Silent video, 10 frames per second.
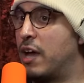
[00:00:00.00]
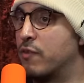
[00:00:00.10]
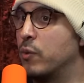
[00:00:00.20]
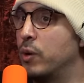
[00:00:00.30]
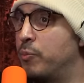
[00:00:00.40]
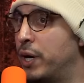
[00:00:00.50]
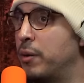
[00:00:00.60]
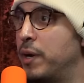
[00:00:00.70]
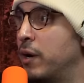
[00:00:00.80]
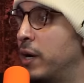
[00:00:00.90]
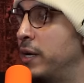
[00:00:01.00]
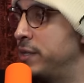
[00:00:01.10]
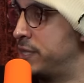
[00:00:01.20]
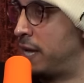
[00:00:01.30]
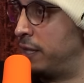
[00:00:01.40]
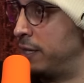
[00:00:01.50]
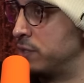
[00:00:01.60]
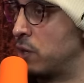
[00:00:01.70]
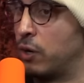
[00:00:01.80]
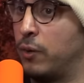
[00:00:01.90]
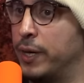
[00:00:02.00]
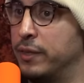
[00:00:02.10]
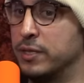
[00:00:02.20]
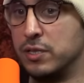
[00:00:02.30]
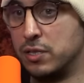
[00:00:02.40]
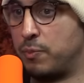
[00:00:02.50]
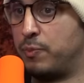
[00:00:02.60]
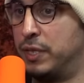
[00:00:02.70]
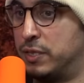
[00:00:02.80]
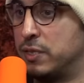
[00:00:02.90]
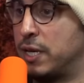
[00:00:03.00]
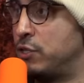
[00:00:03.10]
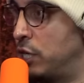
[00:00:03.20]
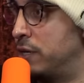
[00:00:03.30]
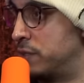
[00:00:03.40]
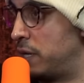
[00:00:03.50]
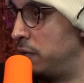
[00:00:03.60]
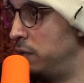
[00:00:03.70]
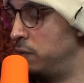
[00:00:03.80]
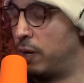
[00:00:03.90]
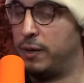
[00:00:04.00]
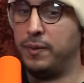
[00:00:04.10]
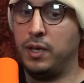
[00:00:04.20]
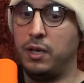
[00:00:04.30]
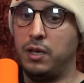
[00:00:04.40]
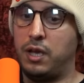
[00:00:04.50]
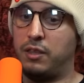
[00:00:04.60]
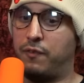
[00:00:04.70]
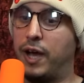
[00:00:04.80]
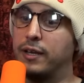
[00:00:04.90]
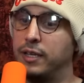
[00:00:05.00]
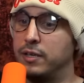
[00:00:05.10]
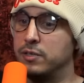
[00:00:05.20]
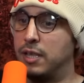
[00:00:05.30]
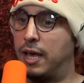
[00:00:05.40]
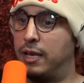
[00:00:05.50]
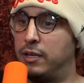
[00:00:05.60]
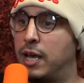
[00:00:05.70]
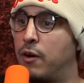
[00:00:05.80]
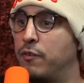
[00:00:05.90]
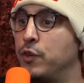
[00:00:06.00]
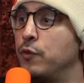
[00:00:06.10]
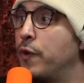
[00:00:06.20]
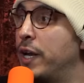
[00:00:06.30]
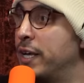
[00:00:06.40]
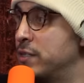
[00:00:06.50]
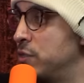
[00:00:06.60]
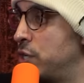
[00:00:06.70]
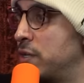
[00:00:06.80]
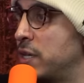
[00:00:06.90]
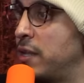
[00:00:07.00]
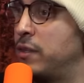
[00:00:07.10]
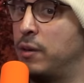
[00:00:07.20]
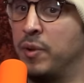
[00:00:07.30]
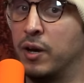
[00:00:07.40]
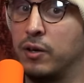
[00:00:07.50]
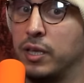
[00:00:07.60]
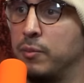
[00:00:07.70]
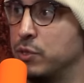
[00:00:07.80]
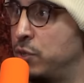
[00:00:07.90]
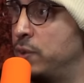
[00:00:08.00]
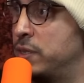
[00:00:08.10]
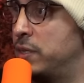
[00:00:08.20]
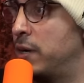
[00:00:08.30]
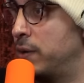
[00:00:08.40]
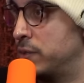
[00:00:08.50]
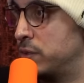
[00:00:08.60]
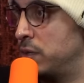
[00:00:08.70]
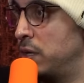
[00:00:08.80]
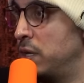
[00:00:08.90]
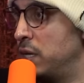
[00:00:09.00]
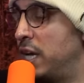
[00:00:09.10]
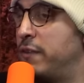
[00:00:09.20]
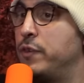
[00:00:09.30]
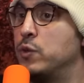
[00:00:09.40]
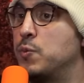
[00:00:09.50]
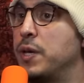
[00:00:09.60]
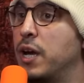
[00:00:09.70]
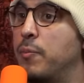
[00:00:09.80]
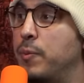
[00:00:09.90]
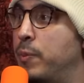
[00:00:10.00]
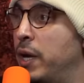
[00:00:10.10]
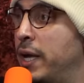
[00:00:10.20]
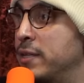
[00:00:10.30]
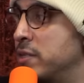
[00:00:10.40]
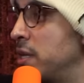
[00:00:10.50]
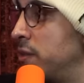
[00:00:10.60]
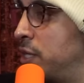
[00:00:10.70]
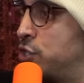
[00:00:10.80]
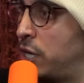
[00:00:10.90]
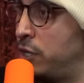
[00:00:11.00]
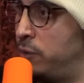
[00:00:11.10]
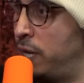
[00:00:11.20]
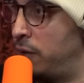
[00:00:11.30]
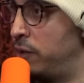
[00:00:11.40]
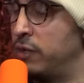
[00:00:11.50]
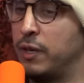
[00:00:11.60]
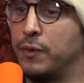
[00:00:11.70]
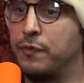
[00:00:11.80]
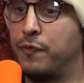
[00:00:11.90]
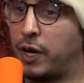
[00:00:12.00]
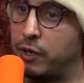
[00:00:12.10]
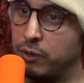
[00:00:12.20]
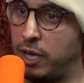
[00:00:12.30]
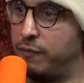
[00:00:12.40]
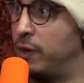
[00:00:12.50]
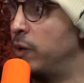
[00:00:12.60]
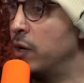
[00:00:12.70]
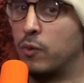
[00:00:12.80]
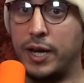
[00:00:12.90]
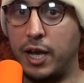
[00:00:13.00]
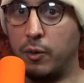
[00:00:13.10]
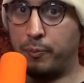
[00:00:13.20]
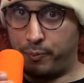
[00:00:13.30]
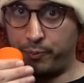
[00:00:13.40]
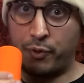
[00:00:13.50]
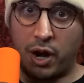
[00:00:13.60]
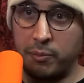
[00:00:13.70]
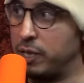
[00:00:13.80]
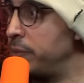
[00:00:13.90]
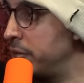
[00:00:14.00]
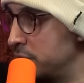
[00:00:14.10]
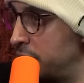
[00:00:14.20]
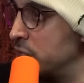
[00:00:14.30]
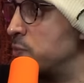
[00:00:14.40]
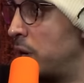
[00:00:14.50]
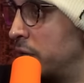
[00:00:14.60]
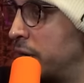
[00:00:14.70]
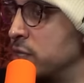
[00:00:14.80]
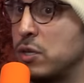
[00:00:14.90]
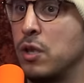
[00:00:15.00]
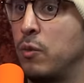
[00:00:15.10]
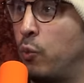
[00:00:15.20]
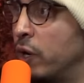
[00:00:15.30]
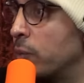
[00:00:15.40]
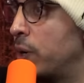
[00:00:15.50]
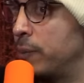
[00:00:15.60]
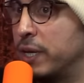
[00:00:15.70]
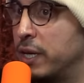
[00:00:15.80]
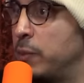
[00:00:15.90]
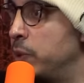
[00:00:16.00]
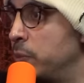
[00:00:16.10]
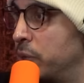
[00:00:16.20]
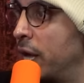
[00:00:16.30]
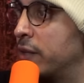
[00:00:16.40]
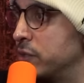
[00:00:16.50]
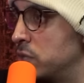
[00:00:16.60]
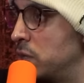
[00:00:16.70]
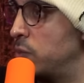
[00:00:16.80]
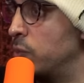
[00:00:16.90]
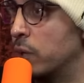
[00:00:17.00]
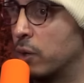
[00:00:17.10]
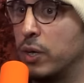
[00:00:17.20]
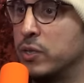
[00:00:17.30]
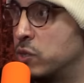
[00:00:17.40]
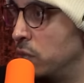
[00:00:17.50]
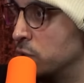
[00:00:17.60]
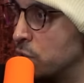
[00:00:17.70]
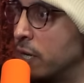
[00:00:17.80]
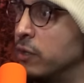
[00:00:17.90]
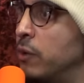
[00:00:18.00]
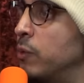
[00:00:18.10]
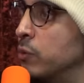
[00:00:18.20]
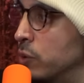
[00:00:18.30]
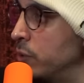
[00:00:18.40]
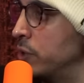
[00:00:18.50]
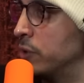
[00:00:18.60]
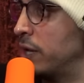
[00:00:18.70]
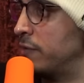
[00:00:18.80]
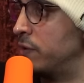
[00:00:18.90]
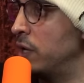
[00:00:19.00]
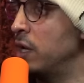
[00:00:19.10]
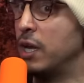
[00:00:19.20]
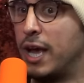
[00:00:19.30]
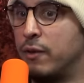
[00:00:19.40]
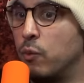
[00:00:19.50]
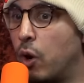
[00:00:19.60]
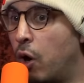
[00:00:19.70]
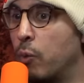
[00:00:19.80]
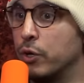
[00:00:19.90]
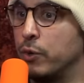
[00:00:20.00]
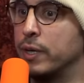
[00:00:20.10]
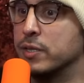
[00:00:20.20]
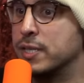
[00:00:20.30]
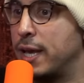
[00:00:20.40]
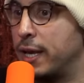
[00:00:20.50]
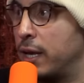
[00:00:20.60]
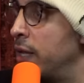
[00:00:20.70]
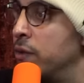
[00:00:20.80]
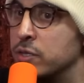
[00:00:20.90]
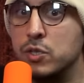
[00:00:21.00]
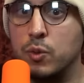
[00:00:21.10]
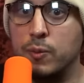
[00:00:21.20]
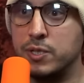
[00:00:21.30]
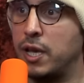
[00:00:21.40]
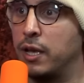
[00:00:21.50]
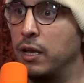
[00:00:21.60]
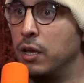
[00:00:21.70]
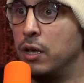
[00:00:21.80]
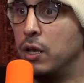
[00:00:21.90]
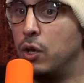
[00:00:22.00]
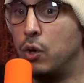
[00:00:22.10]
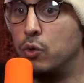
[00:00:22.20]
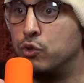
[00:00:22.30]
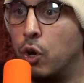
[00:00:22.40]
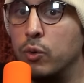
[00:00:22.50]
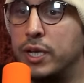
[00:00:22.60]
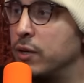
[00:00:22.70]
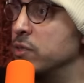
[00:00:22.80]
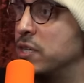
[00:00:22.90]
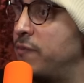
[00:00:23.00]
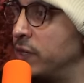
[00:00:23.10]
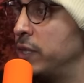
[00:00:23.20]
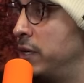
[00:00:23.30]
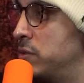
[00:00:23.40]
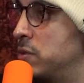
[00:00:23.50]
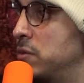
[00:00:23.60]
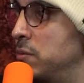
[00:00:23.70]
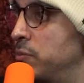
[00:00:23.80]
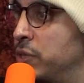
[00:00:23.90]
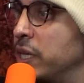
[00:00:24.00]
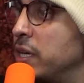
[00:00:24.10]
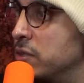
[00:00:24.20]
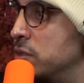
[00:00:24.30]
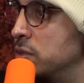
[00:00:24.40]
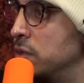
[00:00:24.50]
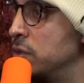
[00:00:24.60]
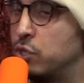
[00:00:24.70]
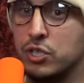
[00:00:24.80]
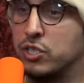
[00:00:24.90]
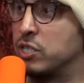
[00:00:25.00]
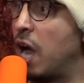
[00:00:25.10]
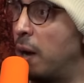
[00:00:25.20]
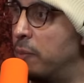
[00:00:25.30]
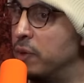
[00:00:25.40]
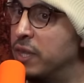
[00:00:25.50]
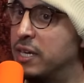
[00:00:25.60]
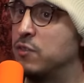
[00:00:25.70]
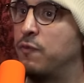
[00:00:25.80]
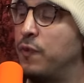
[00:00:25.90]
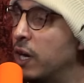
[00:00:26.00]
Everyone but America and its allies are going. This is a this is a genocide. right? right? And the fact is that now, if you fight against the genocide, the America labels you as a terrorist. Mm -hmm. And if yeah. you speak up against it, they shut you down. They will fuck your life up. Right now, probably because of this podcast, we are probably going to be blacklisted. We are. It's they're trying. They will ruin your life. And all we're doing is saying, and this is what we're saying: don't kill civilians, mm -hmm. please. Just stop. That is